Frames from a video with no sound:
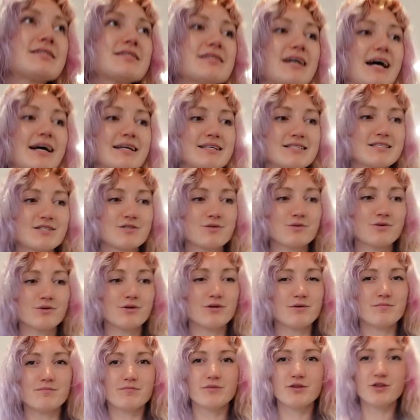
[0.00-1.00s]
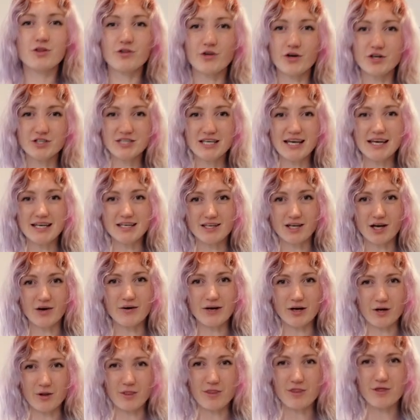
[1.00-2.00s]
cider store 13
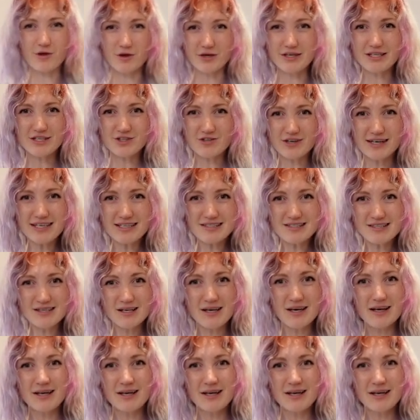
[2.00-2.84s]
going on 30 dress.